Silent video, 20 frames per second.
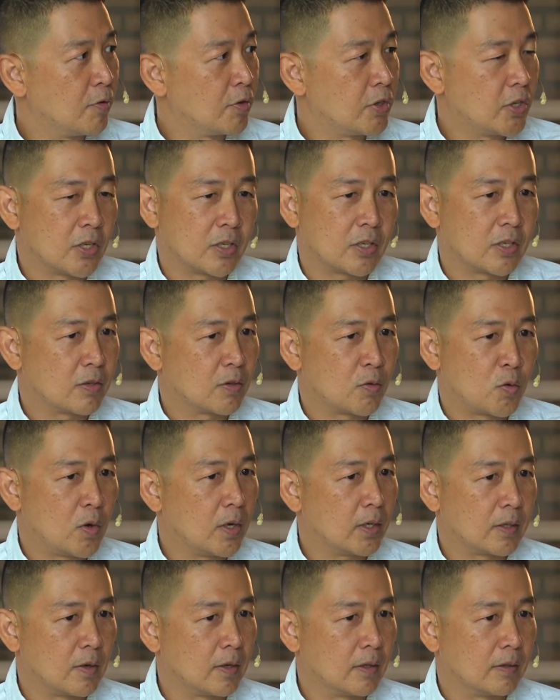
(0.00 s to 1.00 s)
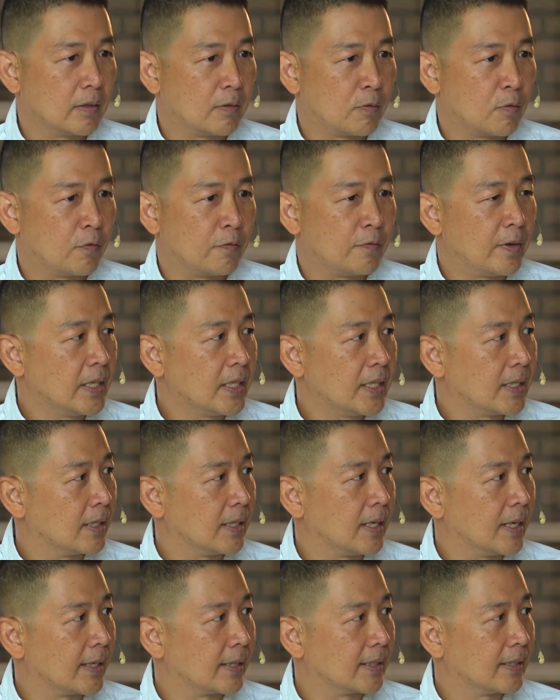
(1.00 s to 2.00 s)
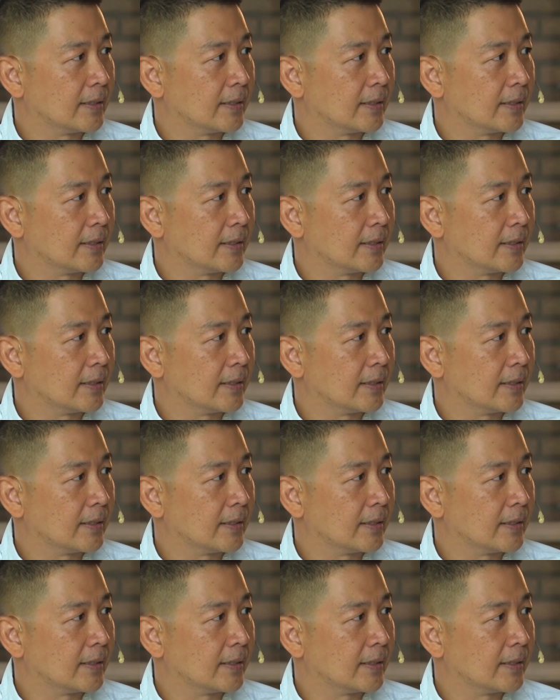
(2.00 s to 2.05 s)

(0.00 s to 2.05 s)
which is quite funny. Like,